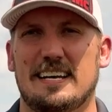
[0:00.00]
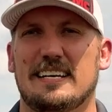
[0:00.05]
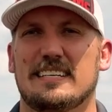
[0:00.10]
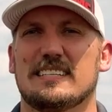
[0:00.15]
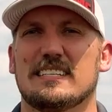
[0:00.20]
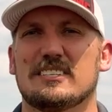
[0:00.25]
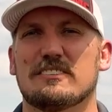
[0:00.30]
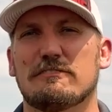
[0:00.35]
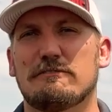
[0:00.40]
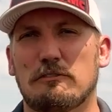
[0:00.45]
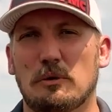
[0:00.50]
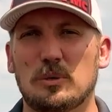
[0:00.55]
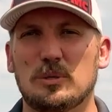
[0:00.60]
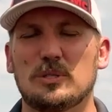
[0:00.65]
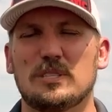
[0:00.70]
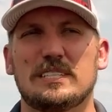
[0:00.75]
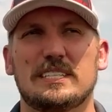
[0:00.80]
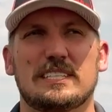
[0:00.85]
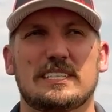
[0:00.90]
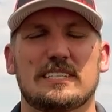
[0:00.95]
this
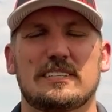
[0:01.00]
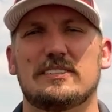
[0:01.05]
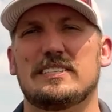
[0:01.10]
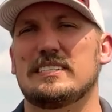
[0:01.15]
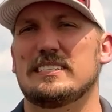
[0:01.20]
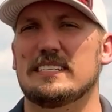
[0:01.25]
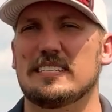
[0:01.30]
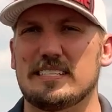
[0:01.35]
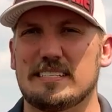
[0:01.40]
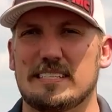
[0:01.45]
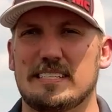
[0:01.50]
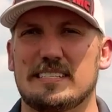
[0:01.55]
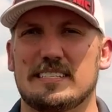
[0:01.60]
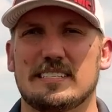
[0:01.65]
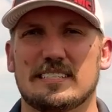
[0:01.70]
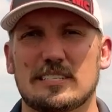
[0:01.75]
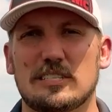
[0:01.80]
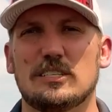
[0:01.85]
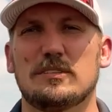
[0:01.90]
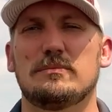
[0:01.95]
foliar resistance
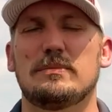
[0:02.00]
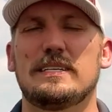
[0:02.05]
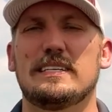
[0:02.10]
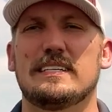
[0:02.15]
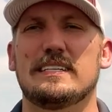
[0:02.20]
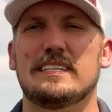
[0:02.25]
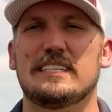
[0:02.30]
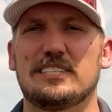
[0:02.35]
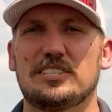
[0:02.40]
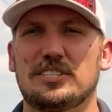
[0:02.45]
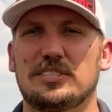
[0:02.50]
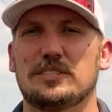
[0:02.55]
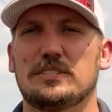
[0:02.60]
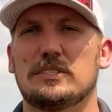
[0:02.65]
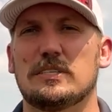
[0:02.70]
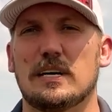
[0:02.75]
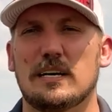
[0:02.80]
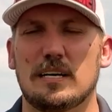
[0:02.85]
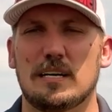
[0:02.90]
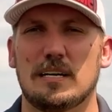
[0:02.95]
is gonna be an
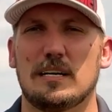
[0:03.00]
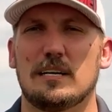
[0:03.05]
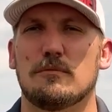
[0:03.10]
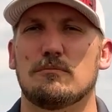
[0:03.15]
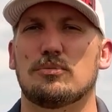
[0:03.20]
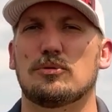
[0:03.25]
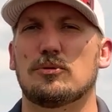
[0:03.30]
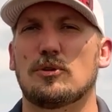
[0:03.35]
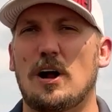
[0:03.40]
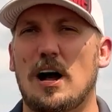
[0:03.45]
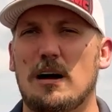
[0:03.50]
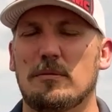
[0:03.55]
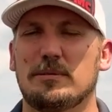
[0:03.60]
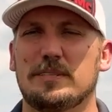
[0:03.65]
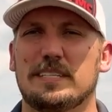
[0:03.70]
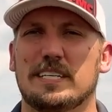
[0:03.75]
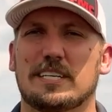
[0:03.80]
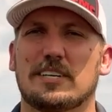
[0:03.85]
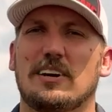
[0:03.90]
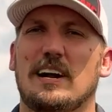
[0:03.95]
issue
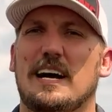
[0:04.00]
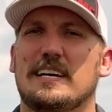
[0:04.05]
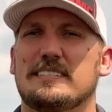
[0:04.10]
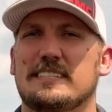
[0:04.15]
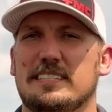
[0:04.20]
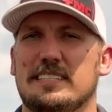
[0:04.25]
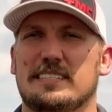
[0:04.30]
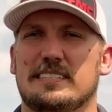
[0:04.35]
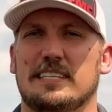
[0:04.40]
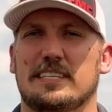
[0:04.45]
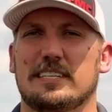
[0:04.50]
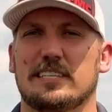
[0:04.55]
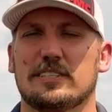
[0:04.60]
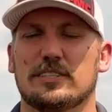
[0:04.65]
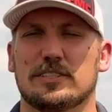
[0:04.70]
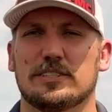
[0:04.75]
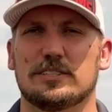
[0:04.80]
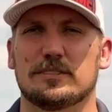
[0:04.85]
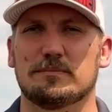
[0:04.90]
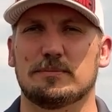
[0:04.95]
probably across the entire
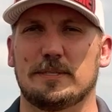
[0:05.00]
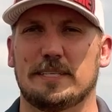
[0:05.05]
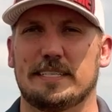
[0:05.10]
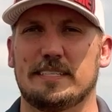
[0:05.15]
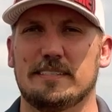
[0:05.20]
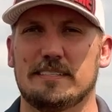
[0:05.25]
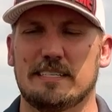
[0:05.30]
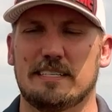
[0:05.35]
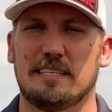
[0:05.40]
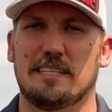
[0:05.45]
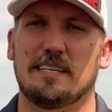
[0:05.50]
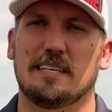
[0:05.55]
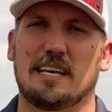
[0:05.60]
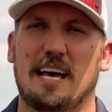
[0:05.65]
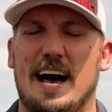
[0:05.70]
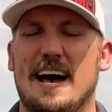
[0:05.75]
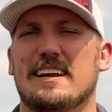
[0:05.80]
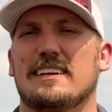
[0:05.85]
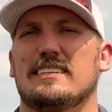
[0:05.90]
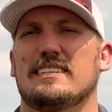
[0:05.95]
Northern Plains.
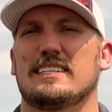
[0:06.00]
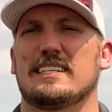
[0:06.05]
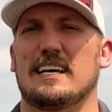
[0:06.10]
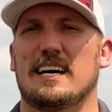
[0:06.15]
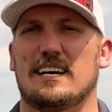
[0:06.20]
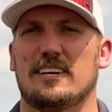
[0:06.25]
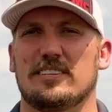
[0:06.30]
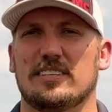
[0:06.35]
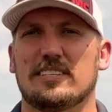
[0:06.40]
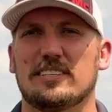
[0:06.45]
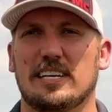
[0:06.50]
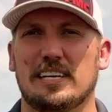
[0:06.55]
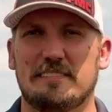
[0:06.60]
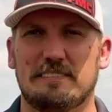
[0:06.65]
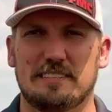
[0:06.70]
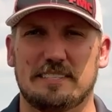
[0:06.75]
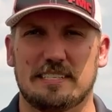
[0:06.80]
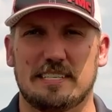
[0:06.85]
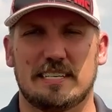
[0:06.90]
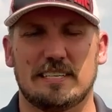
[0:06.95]
Kind of like how the
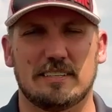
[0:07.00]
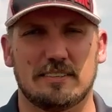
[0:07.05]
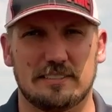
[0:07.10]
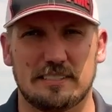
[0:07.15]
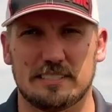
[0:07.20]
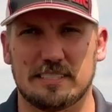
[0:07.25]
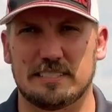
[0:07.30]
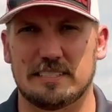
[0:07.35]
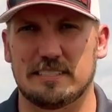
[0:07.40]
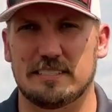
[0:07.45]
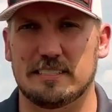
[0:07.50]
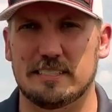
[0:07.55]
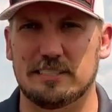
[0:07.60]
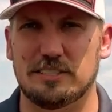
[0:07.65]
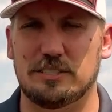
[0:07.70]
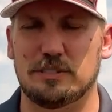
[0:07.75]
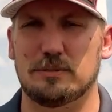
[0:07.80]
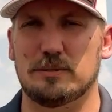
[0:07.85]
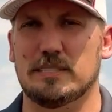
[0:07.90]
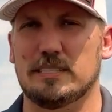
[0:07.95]
glyphosate resistance
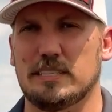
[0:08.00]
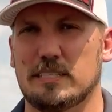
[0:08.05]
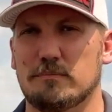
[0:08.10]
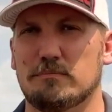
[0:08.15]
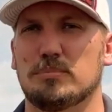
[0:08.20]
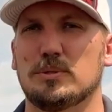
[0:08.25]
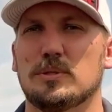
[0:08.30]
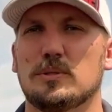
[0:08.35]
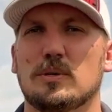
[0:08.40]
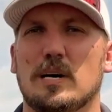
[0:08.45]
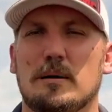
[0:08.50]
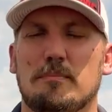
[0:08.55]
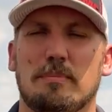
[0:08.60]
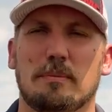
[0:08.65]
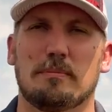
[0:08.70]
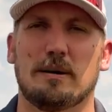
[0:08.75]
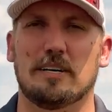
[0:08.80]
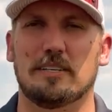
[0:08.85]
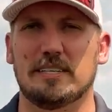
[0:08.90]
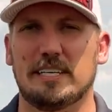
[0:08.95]
issue with it blew up
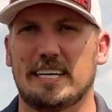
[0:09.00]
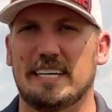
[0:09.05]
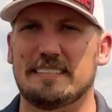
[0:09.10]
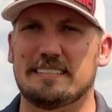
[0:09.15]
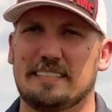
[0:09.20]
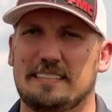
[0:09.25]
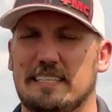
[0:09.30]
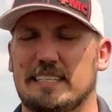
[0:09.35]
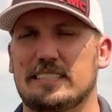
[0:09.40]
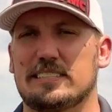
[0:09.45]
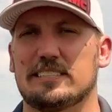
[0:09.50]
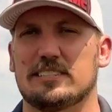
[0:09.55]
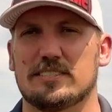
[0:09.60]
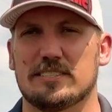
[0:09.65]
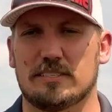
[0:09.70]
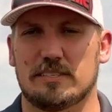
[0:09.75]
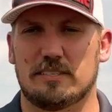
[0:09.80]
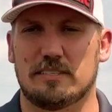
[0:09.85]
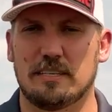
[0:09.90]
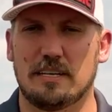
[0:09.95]
about eight to ten years
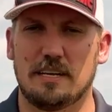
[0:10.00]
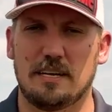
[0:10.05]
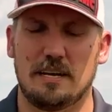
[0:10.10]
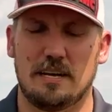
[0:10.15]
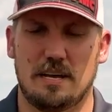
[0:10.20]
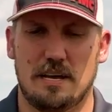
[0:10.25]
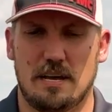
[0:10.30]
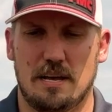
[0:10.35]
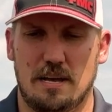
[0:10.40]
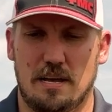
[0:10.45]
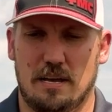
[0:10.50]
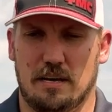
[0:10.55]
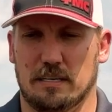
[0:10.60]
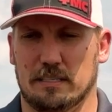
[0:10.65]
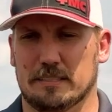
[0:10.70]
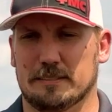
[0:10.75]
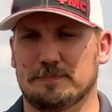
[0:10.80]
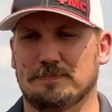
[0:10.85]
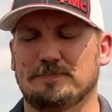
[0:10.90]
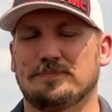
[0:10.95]
ago.
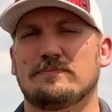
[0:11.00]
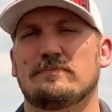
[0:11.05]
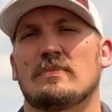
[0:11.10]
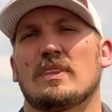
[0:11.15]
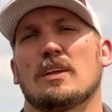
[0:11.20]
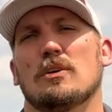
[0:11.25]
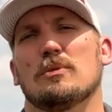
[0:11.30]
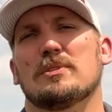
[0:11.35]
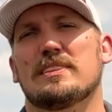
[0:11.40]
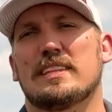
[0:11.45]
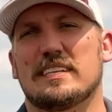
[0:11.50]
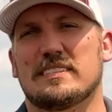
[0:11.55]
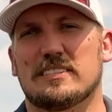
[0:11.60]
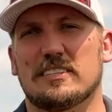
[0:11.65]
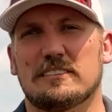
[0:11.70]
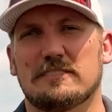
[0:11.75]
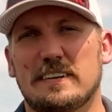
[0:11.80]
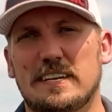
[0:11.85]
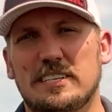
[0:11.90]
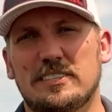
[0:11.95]
Um, with that
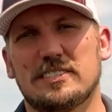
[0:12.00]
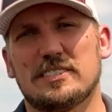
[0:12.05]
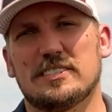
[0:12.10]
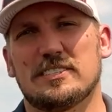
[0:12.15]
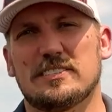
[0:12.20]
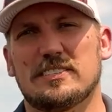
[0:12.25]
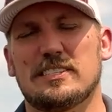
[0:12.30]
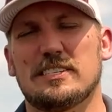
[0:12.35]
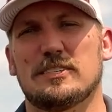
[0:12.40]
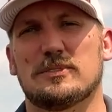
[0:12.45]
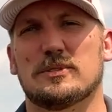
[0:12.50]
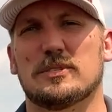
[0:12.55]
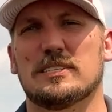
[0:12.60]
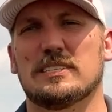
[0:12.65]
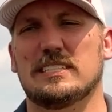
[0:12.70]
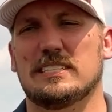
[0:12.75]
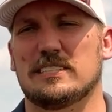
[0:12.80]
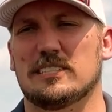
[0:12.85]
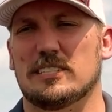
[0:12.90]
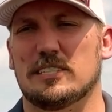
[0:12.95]
sulfentrazone still
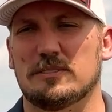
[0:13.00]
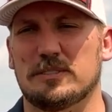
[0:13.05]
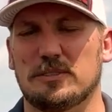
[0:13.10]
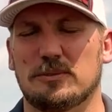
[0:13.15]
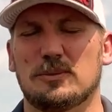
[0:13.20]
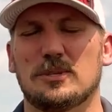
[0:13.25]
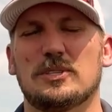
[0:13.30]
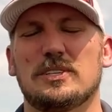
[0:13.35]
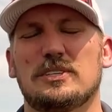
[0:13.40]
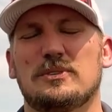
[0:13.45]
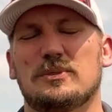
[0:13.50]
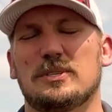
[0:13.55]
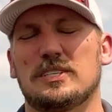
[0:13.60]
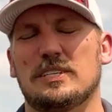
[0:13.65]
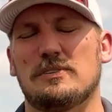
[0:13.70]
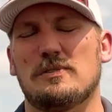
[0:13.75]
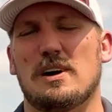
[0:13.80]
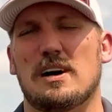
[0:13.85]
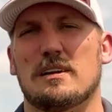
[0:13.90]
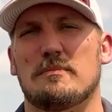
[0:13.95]
working though, we really,
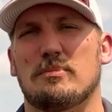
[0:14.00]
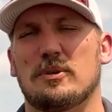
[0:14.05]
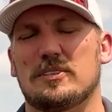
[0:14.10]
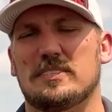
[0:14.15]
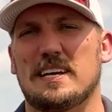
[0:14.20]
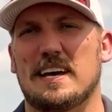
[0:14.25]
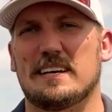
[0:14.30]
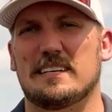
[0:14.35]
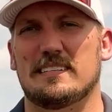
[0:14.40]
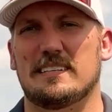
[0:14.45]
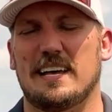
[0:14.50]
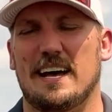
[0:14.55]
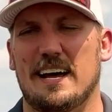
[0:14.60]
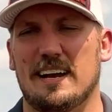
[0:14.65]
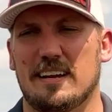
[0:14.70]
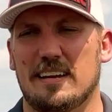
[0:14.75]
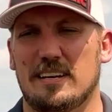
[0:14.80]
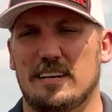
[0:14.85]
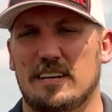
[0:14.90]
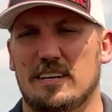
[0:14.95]
really want to protect that.
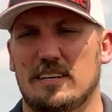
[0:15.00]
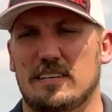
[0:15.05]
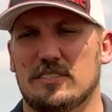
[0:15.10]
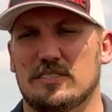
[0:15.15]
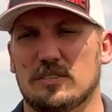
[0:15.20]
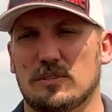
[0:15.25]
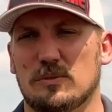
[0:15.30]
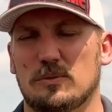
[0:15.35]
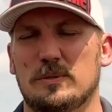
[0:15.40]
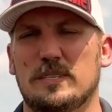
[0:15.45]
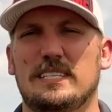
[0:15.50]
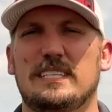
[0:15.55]
So we